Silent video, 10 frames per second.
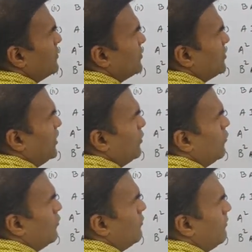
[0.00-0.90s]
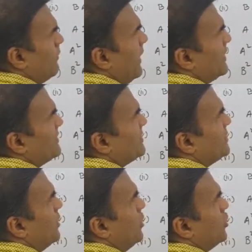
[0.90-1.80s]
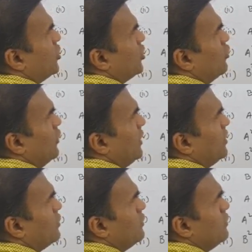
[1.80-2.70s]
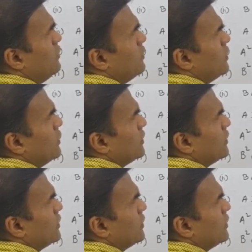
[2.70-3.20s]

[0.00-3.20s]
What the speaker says: 0 plus 2 into